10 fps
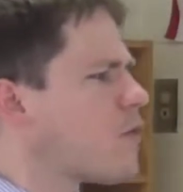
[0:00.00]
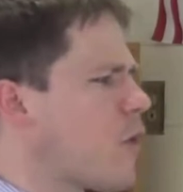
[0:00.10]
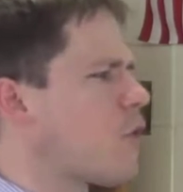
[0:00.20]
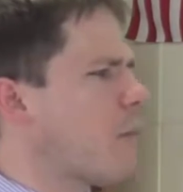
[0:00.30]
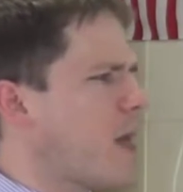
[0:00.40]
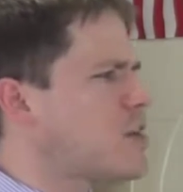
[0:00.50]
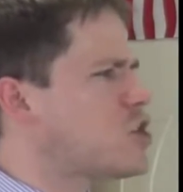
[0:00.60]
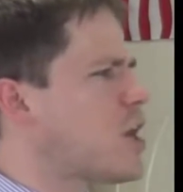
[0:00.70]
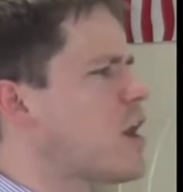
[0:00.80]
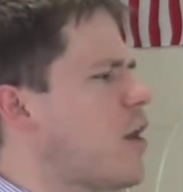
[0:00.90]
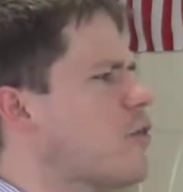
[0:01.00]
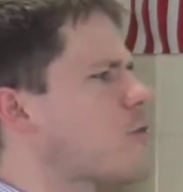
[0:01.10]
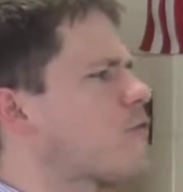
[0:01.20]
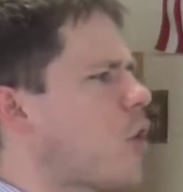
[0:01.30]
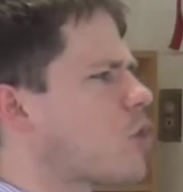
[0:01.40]
So the Medici and
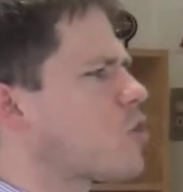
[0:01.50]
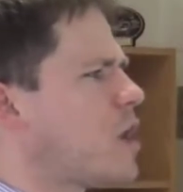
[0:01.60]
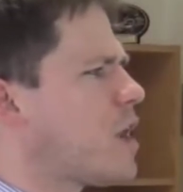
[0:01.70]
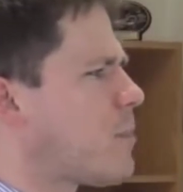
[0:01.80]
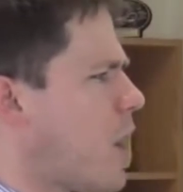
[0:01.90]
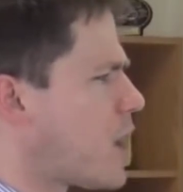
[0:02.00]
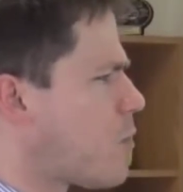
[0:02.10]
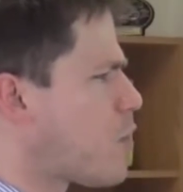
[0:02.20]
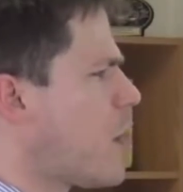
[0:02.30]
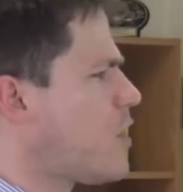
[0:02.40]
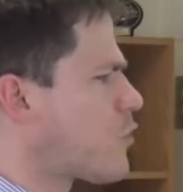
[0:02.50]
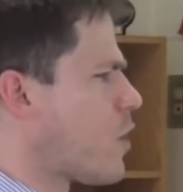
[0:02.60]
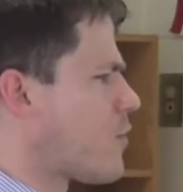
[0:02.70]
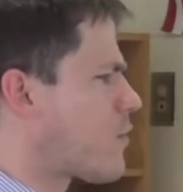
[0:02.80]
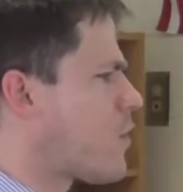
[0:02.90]
others start lending money with interest.